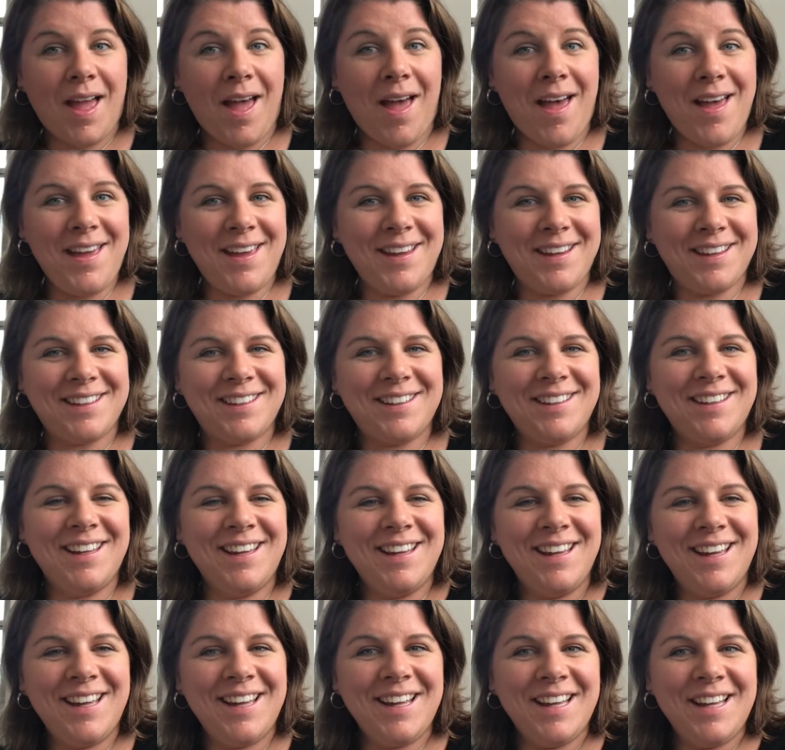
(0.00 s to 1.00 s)
Hi.
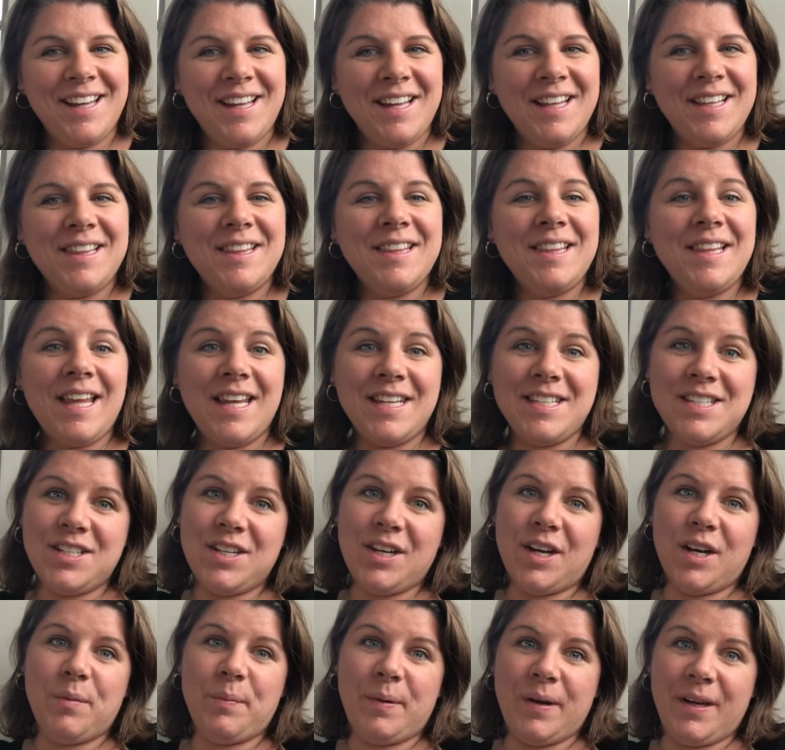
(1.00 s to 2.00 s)
Let's
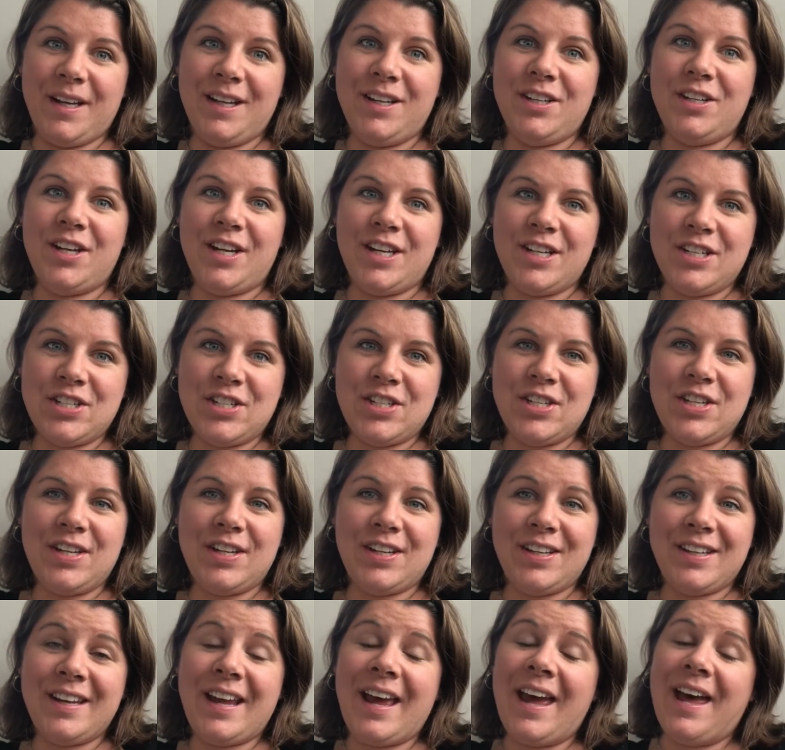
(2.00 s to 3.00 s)
talk about
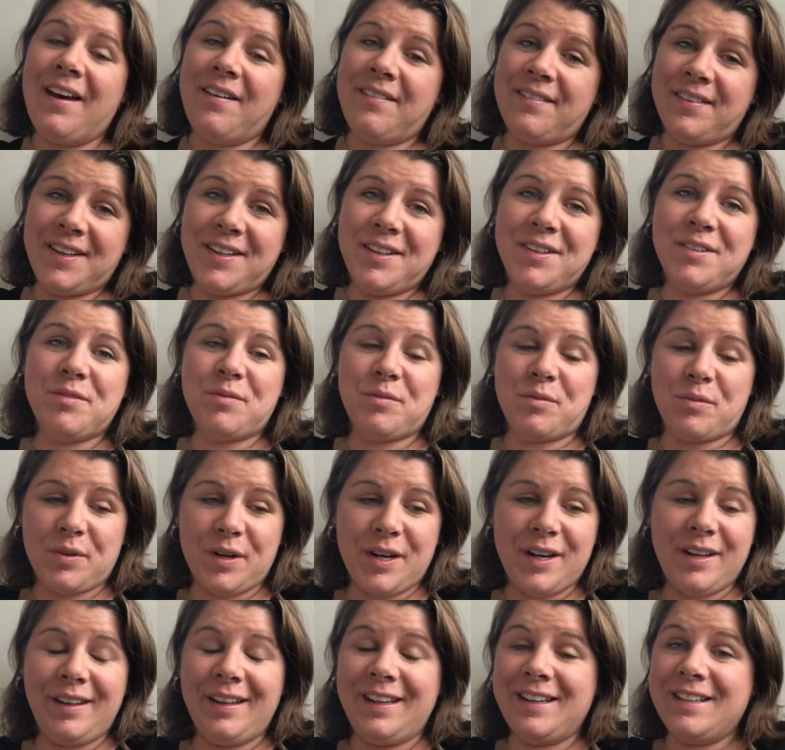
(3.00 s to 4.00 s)
ADHD and having
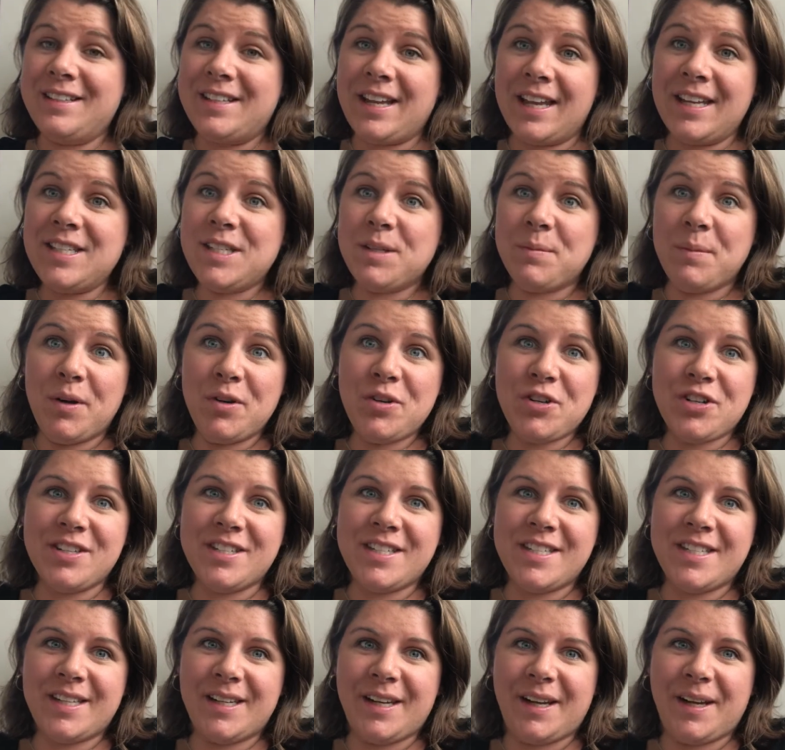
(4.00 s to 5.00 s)
really intense
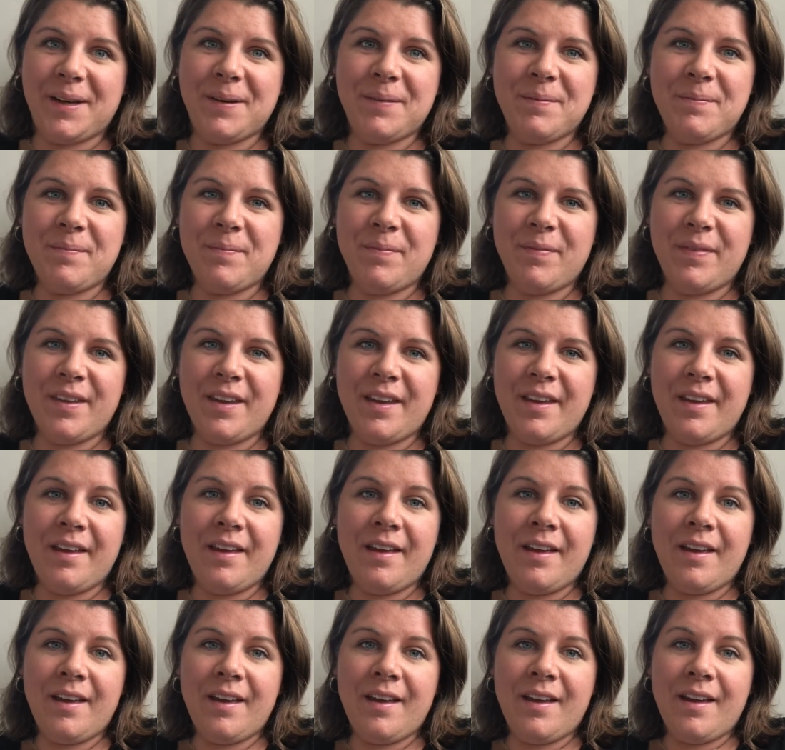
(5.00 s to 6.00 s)
emotions today.
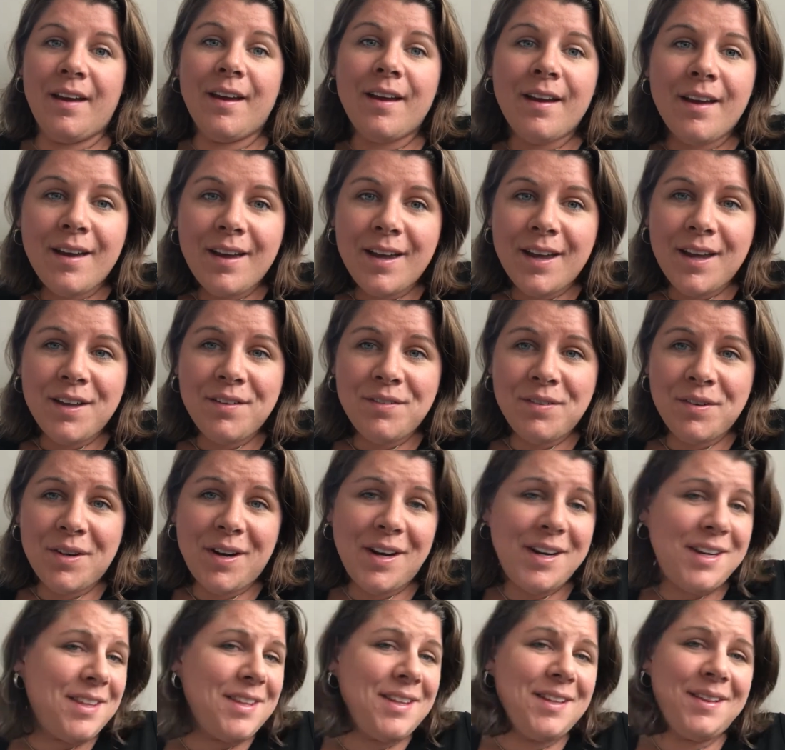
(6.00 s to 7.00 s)
If you're
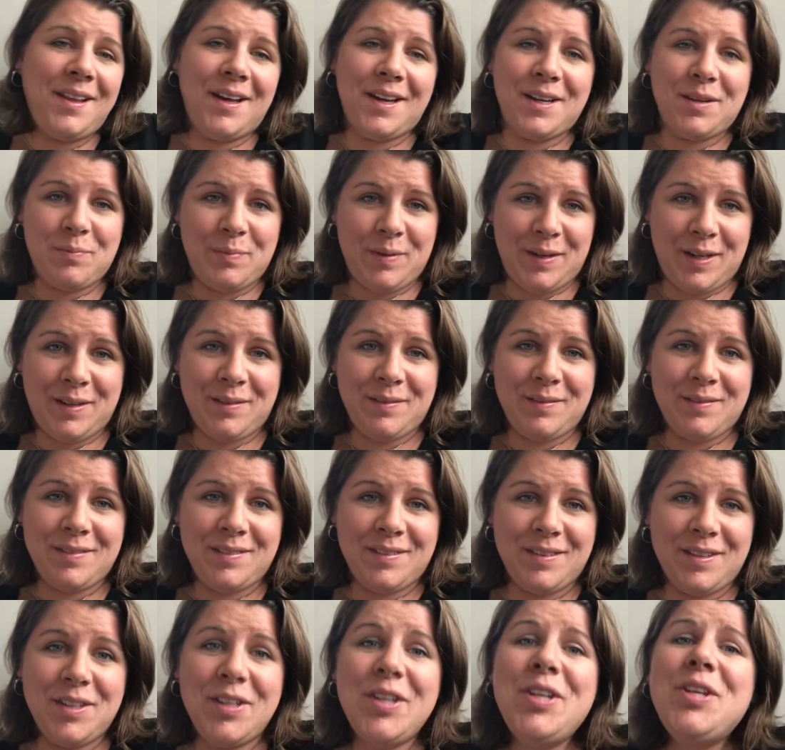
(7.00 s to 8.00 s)
anything like me,
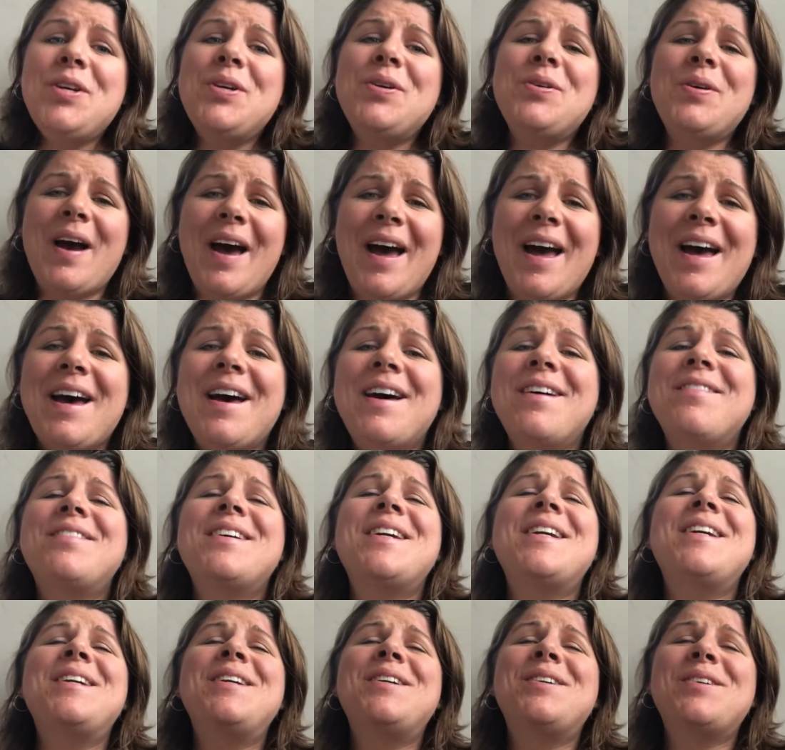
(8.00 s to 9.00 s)
you have
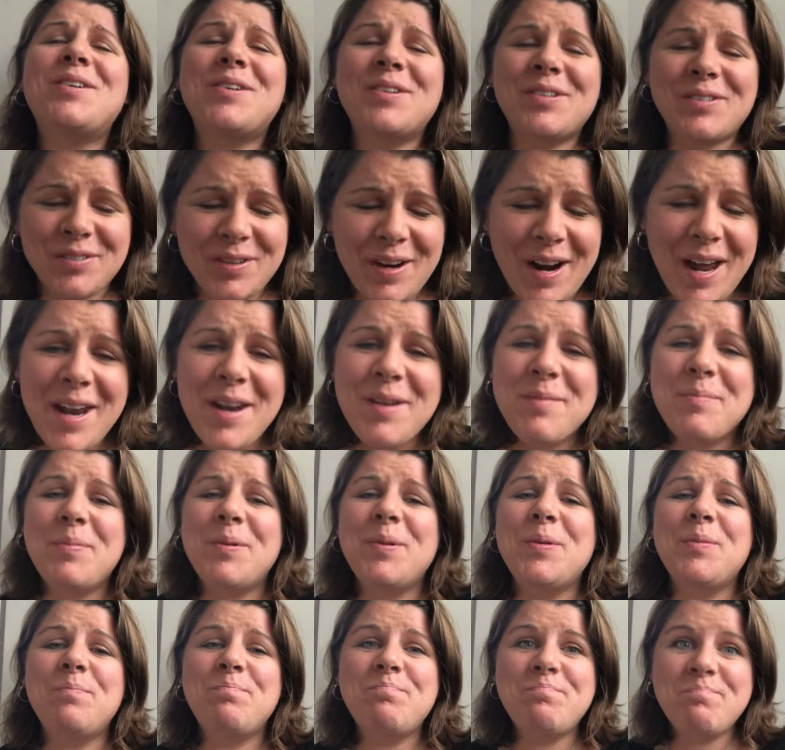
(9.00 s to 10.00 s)

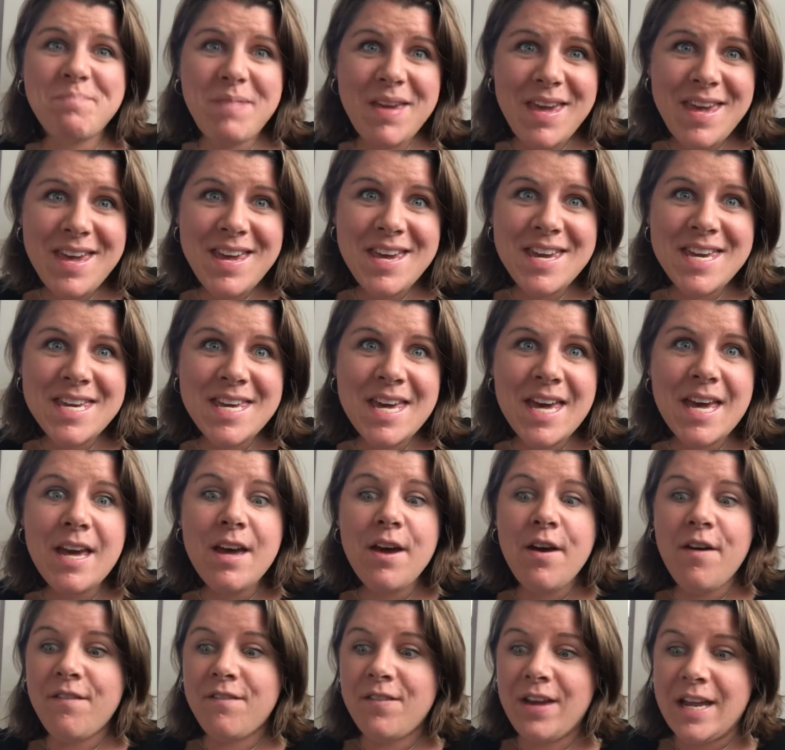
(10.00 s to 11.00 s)
incredible, big,
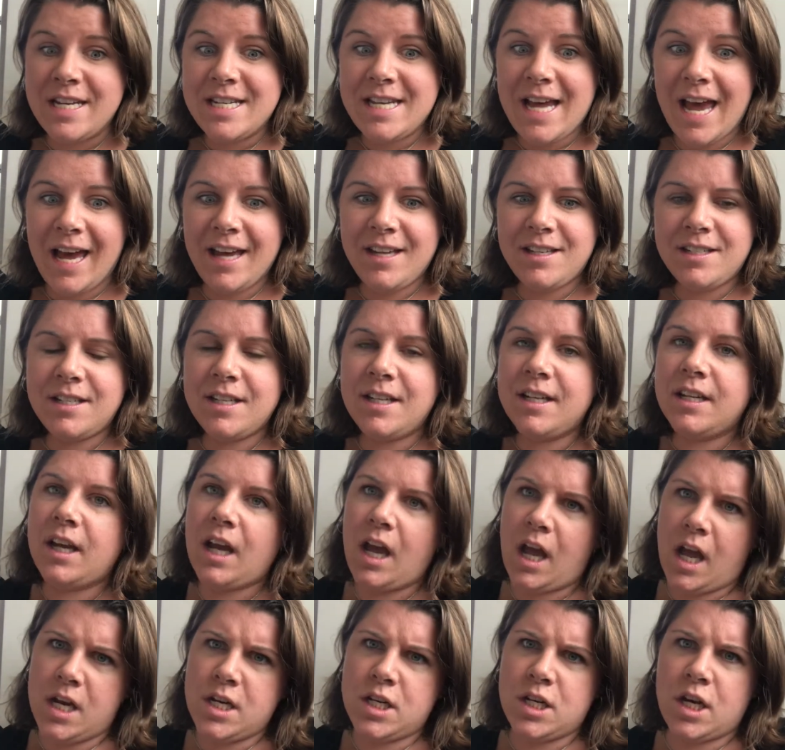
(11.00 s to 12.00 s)
fantastic,
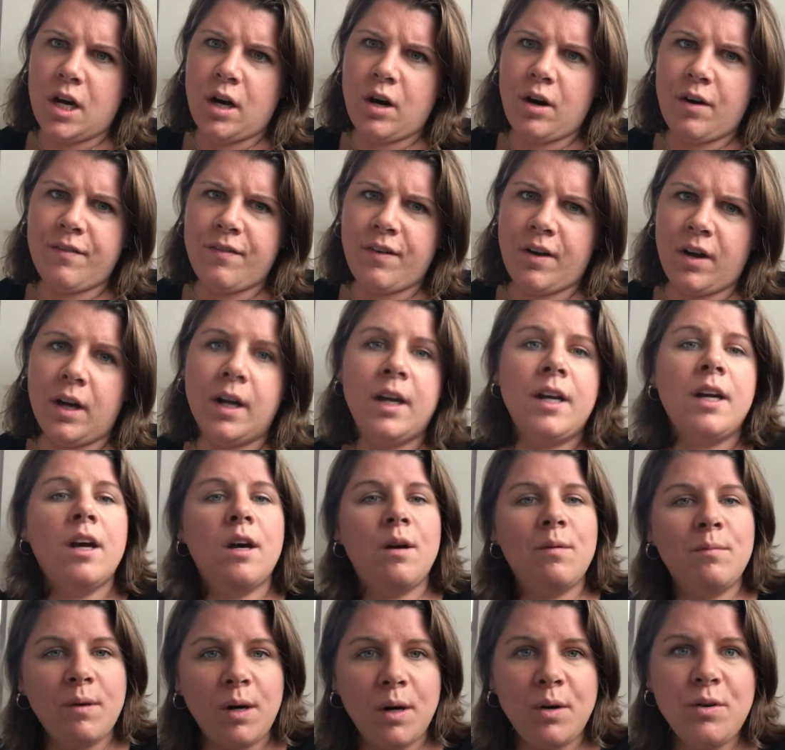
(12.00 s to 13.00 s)
and terrifying
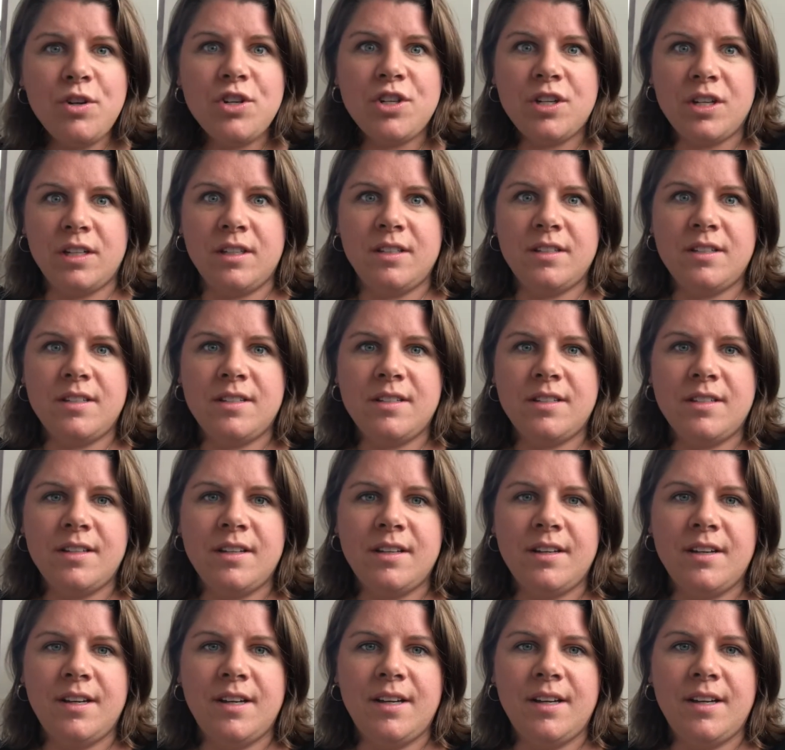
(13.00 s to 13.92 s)
emotions.